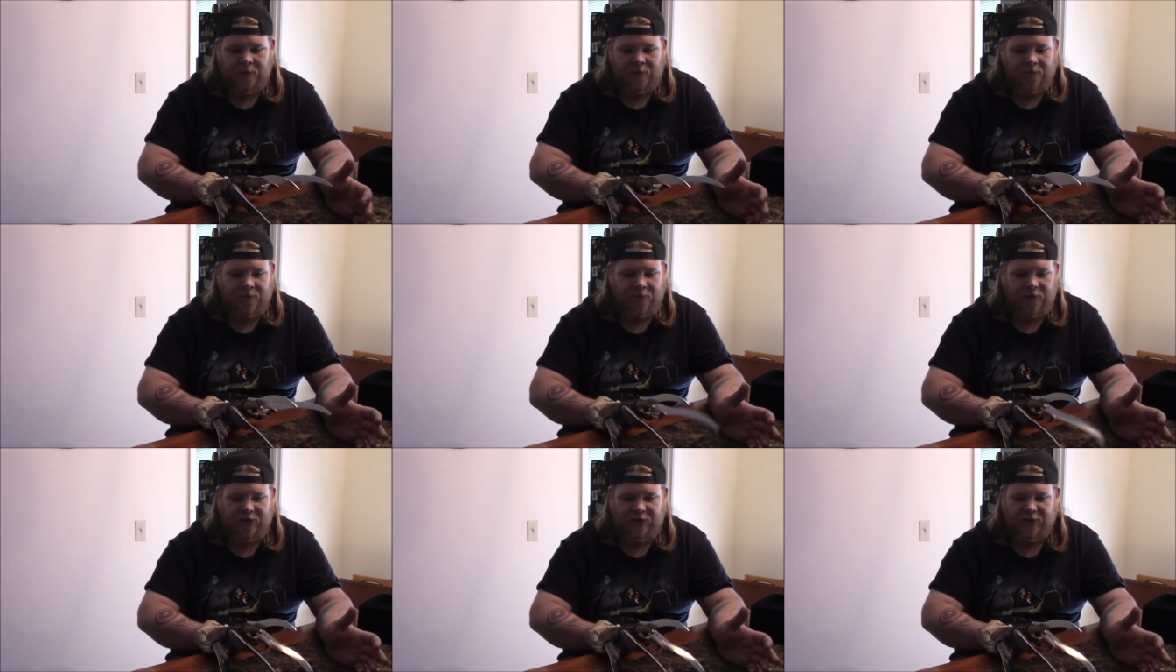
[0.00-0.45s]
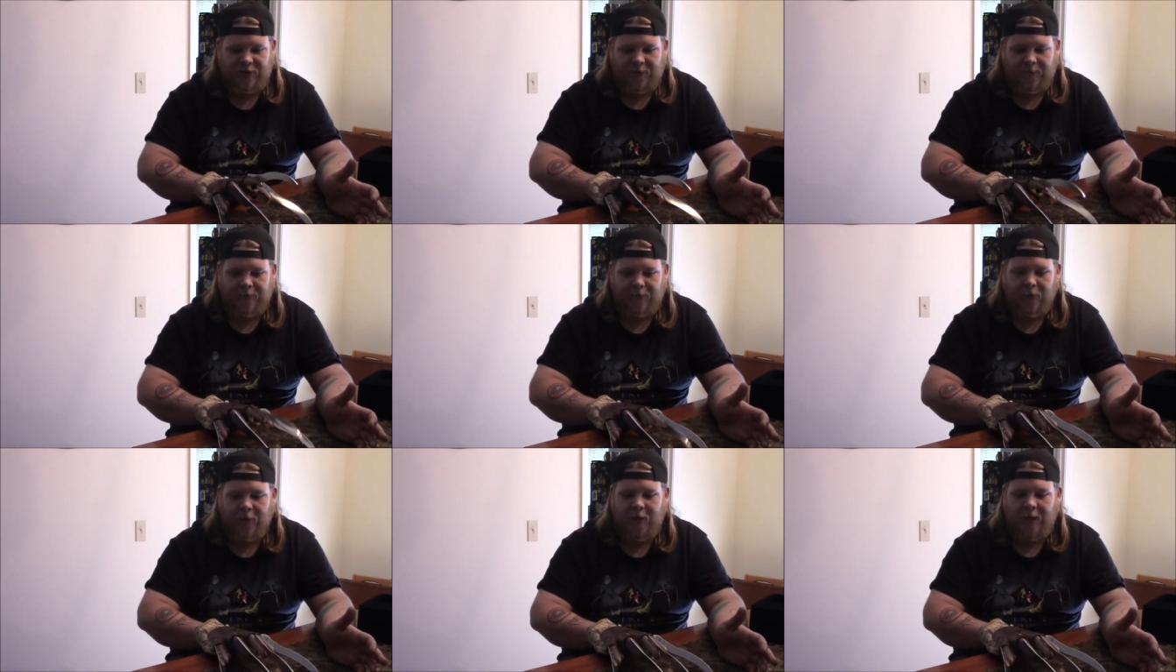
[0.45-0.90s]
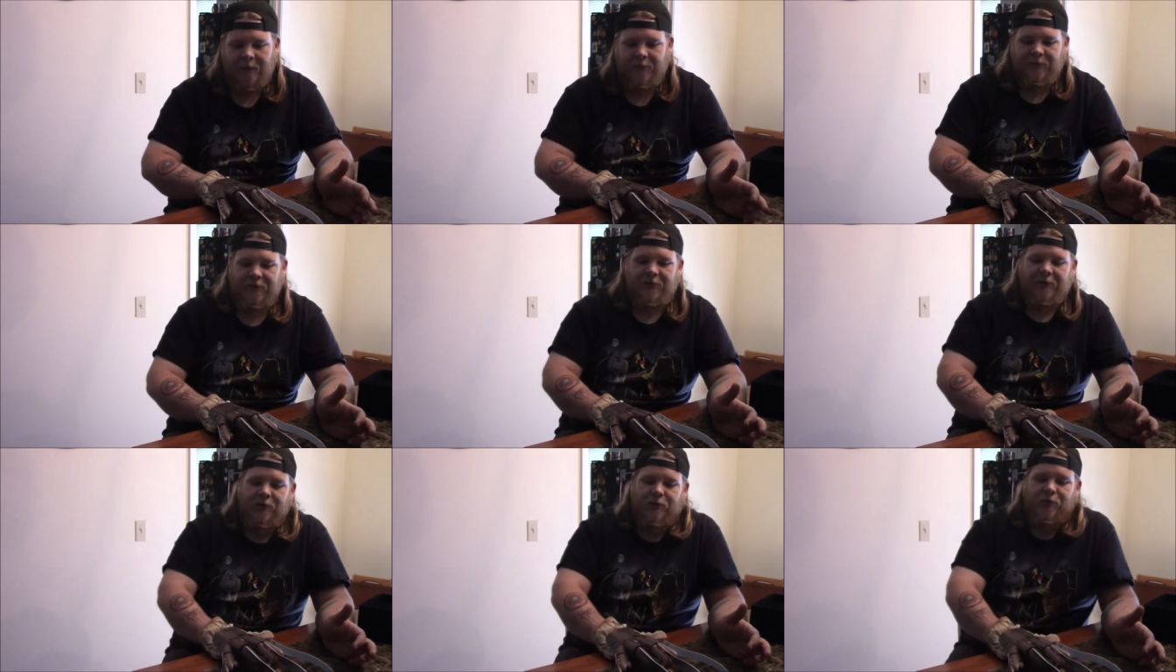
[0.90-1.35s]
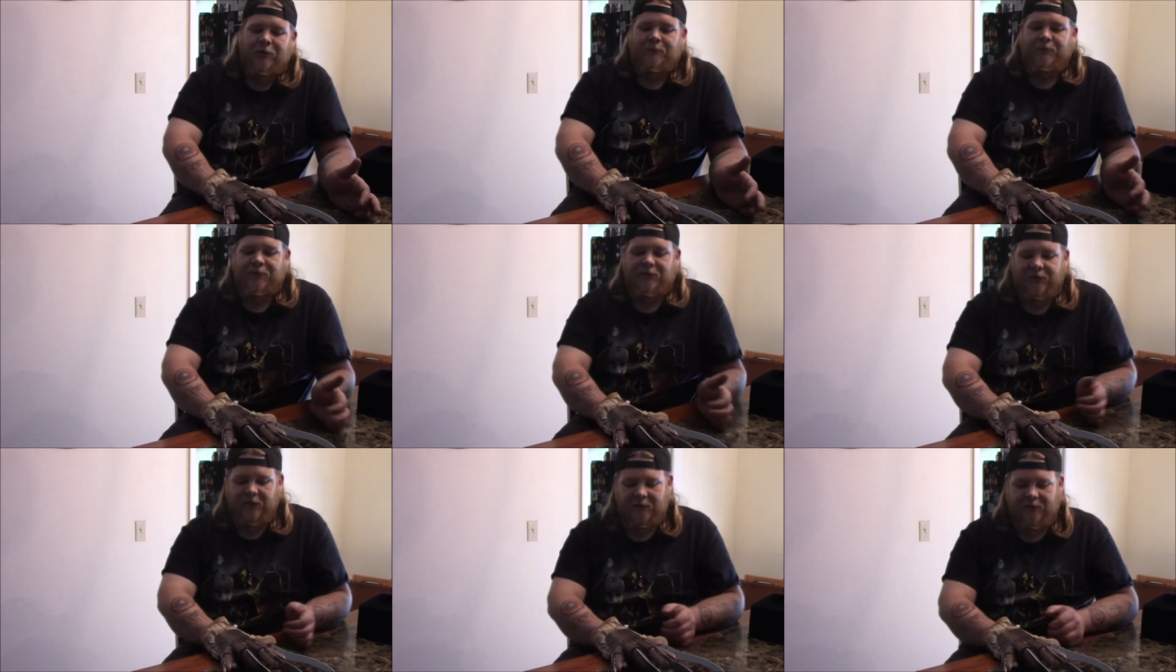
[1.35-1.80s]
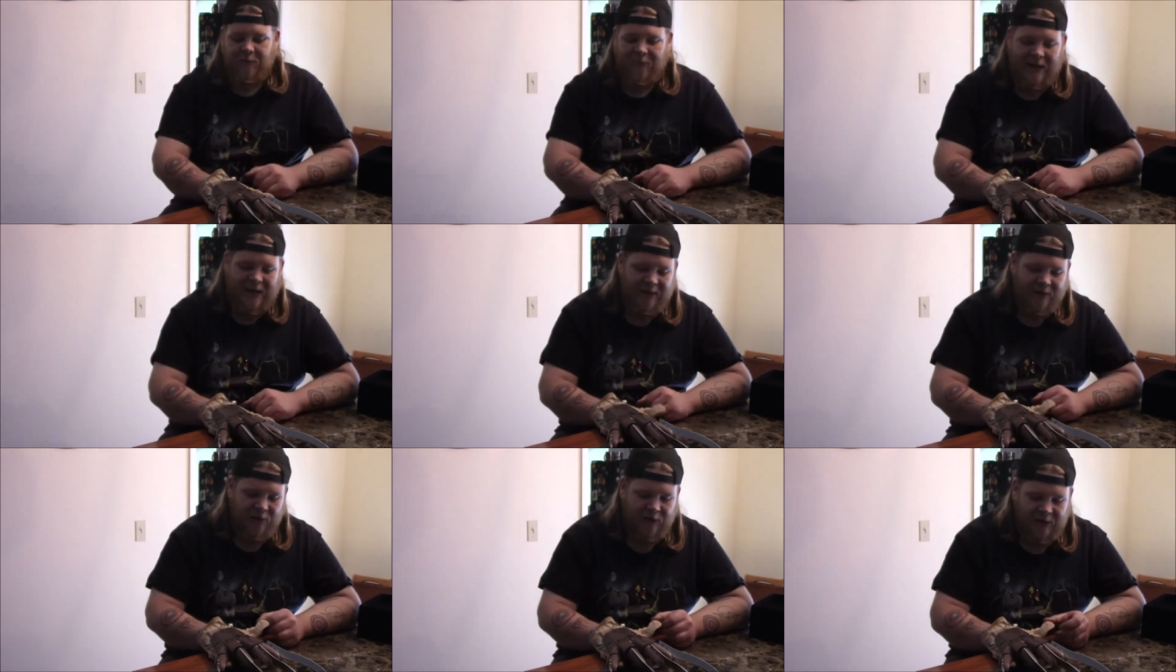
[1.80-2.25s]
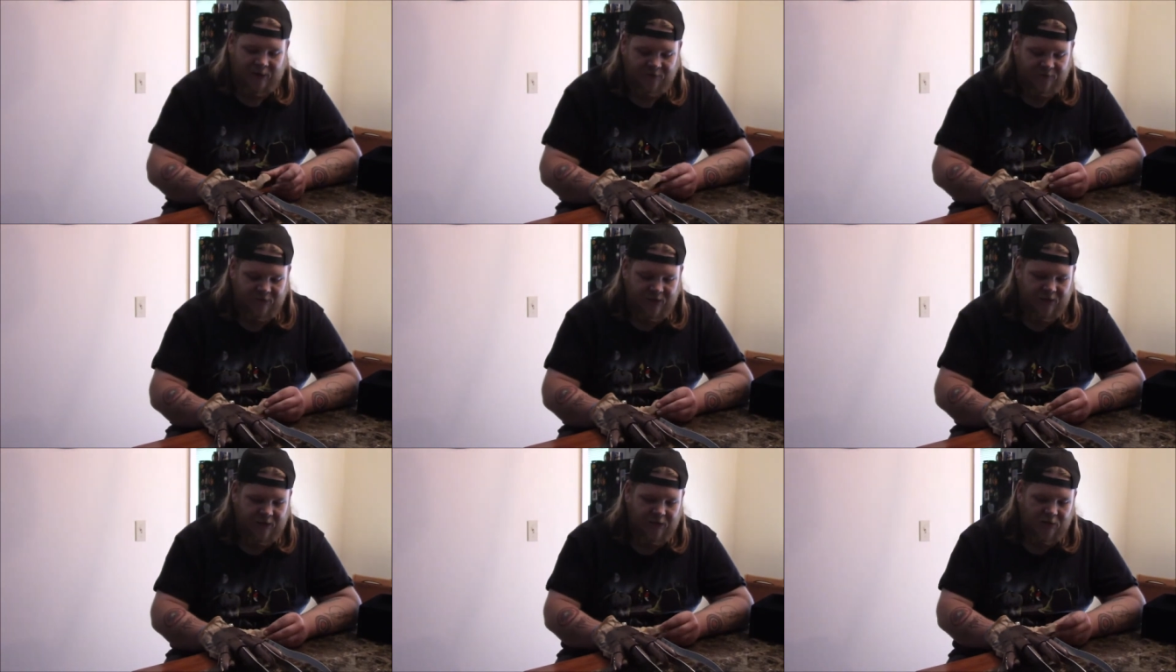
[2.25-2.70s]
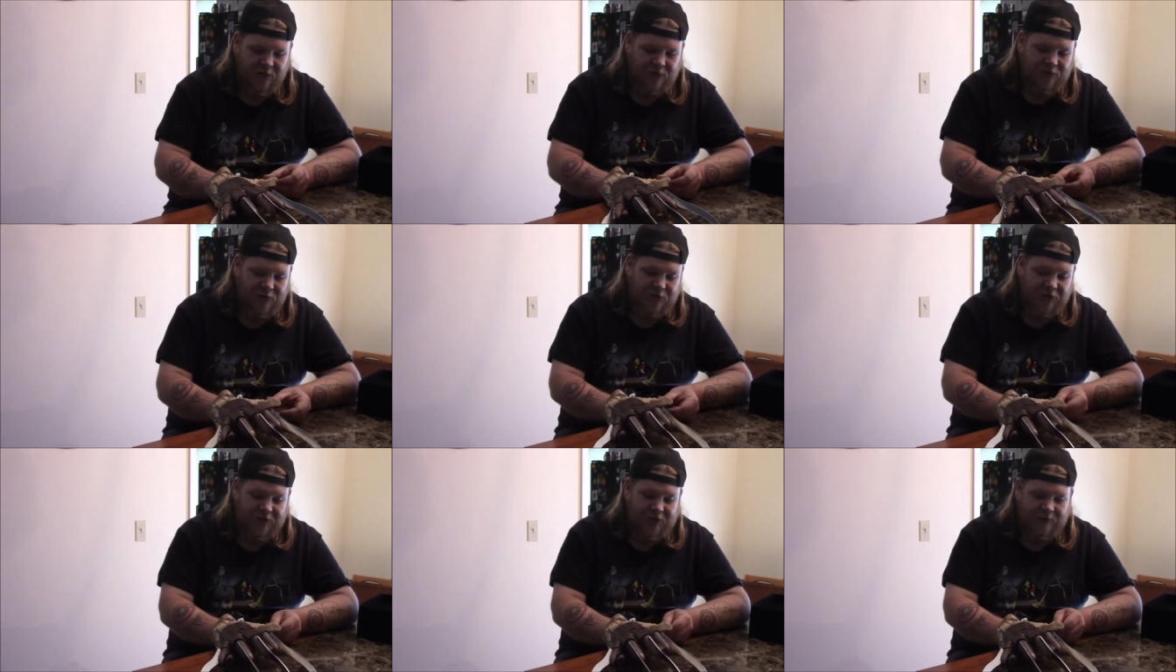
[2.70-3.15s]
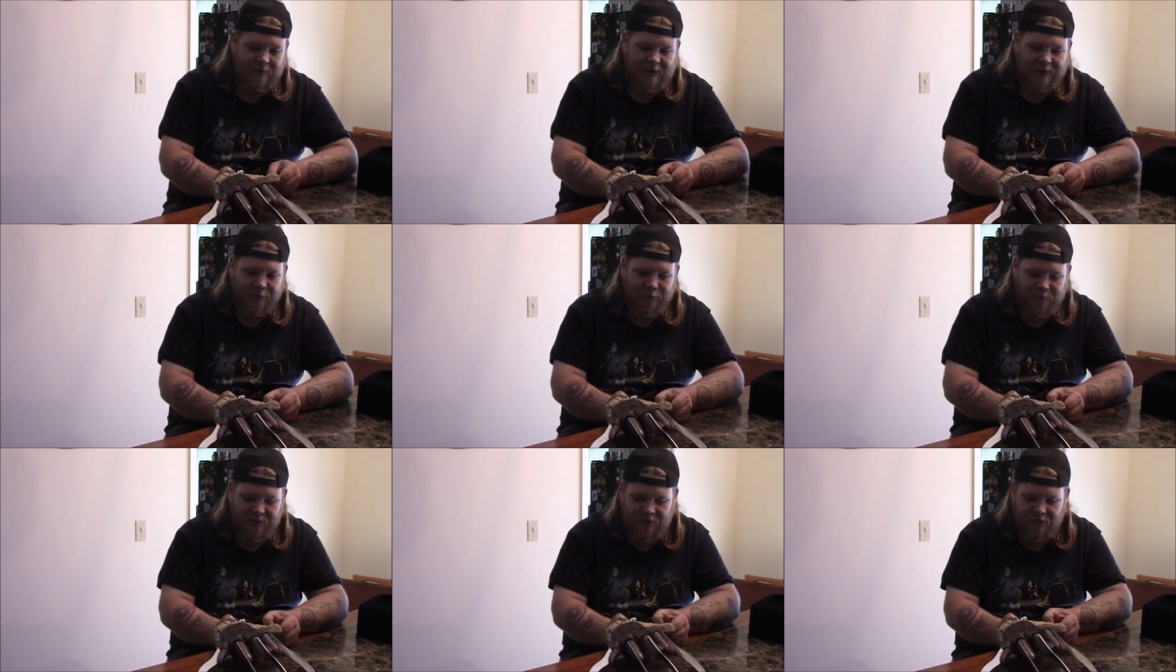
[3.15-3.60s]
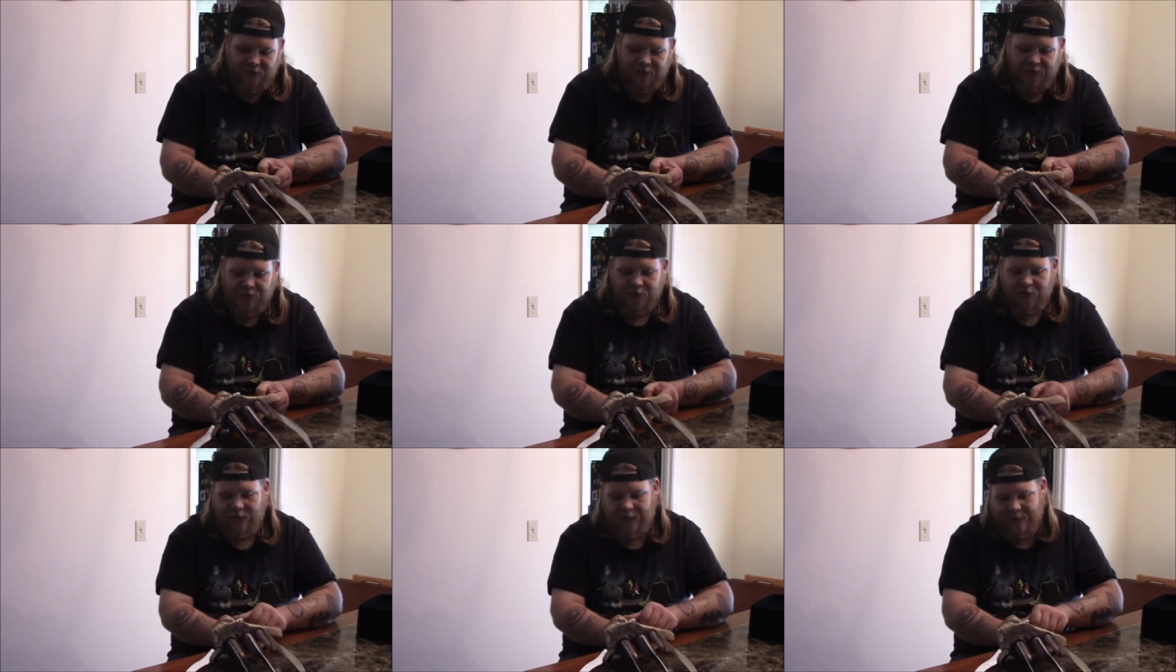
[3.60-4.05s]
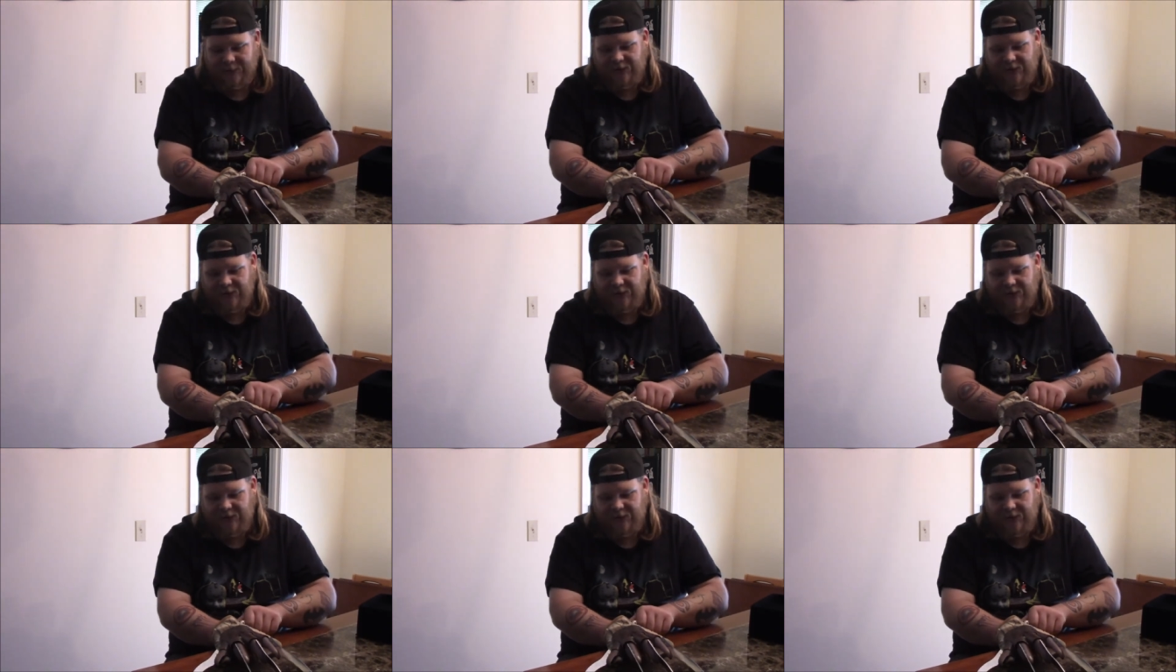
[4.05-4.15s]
for just a prop, you know, replica in the background of videos or just in my room in general,